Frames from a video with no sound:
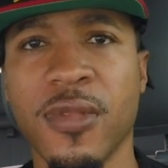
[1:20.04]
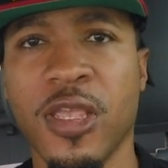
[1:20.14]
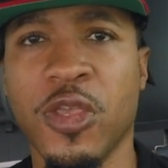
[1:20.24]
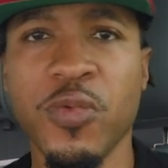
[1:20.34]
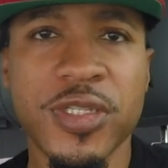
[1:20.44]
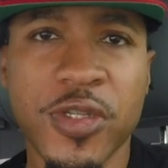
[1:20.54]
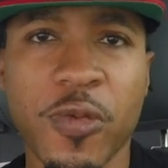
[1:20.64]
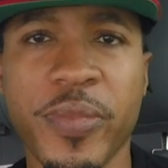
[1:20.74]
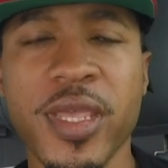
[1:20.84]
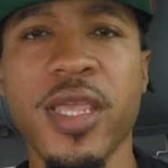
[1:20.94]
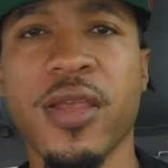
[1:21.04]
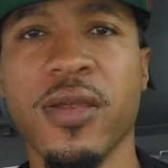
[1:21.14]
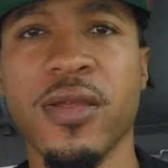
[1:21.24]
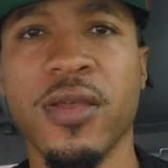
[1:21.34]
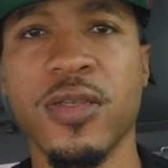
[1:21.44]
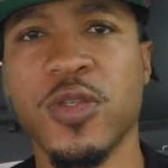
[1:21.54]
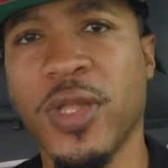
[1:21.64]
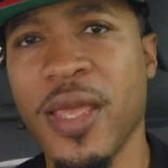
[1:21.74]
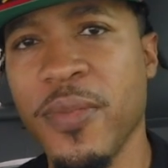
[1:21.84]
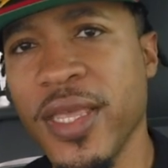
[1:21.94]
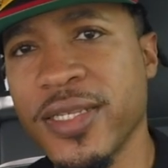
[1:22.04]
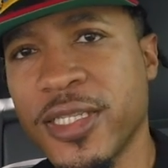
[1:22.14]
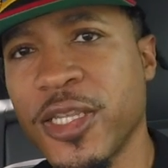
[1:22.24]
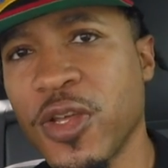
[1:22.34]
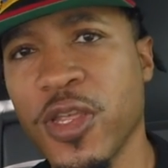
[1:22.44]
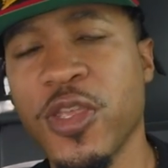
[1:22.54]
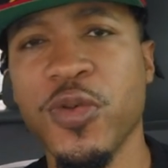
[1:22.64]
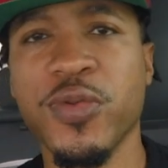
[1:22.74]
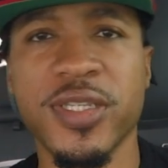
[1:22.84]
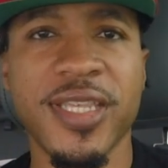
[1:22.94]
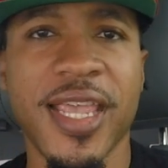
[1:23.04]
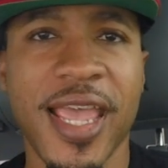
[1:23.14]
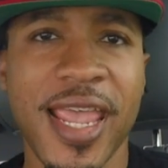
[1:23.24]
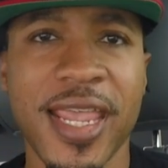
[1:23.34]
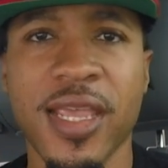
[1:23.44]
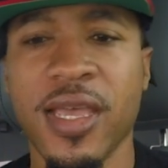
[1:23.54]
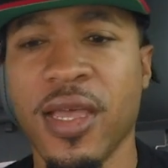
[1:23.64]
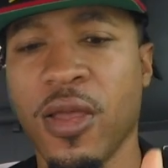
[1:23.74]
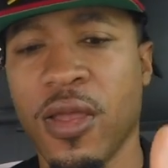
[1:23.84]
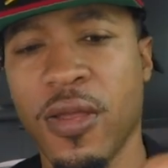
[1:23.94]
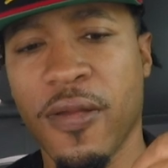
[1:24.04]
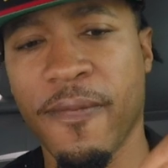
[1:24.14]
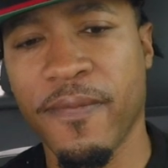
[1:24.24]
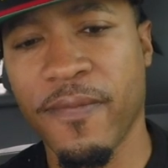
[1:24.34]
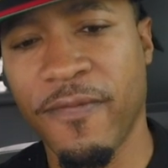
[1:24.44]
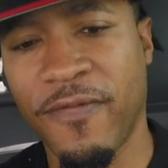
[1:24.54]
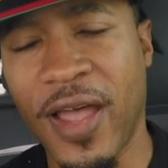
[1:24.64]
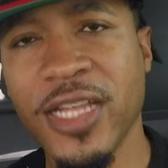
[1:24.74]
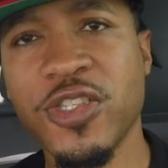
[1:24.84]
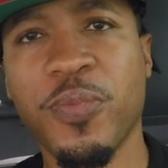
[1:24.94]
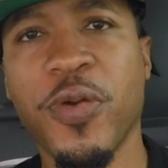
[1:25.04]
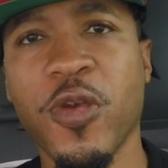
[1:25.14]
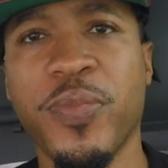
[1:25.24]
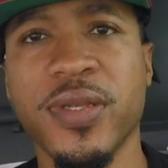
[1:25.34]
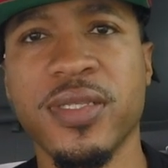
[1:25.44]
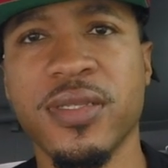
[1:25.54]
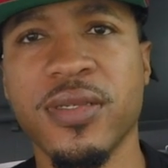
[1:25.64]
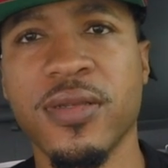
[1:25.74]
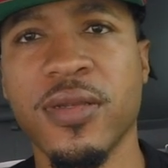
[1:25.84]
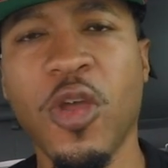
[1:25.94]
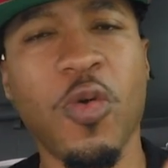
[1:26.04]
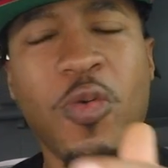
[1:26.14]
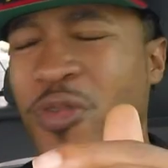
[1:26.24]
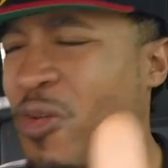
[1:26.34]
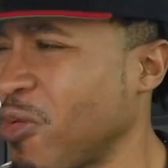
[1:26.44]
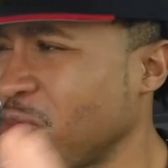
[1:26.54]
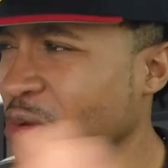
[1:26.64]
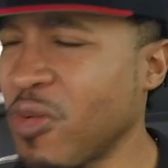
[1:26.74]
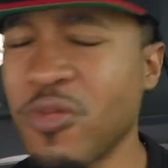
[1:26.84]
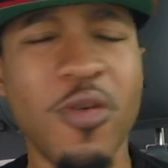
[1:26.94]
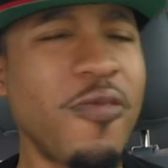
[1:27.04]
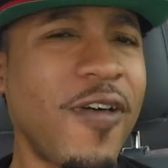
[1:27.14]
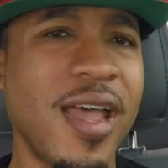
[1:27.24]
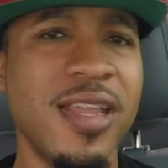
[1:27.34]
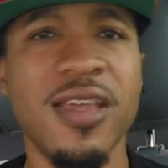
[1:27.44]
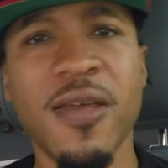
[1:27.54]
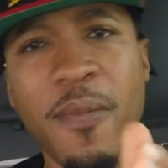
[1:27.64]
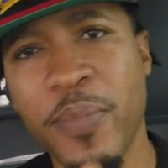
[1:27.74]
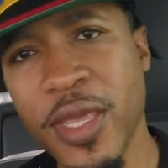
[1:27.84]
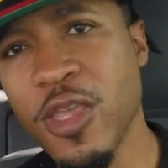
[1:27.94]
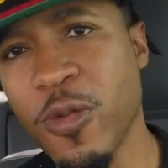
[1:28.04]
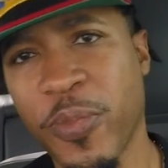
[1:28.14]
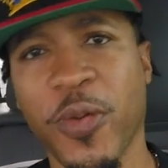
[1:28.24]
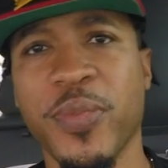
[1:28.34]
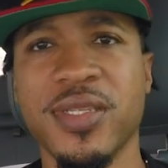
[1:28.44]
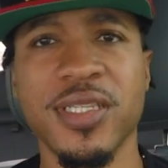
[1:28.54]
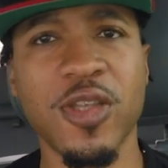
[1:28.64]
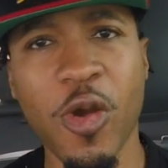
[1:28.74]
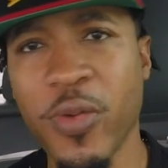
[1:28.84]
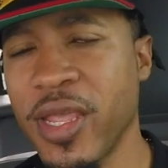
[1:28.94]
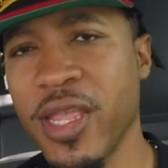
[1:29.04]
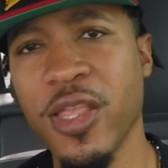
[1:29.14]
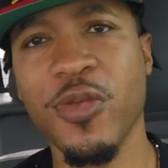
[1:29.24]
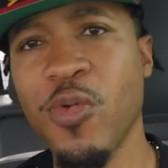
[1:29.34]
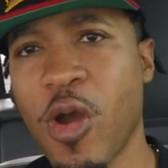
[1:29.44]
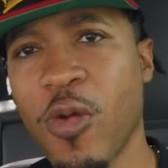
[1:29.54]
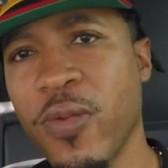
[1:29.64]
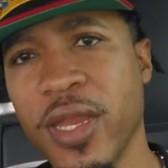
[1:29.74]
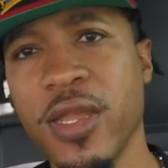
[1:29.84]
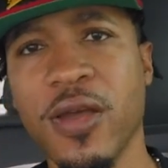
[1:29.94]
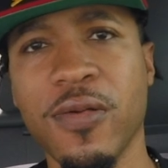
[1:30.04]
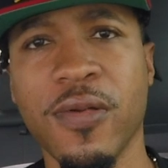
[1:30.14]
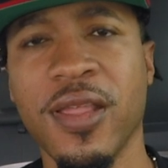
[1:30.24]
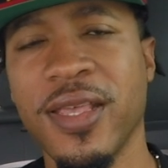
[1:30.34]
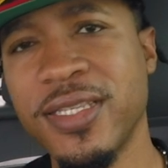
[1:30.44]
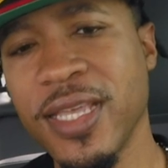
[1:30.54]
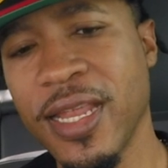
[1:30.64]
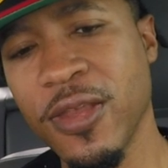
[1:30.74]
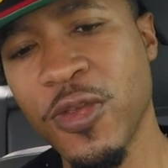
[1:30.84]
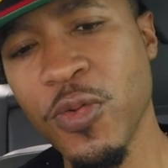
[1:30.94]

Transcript: and you will still be here. So let me instill in you to say, hey, find your purpose. No, don't find. Be your purpose. It's already in you. You already know. They say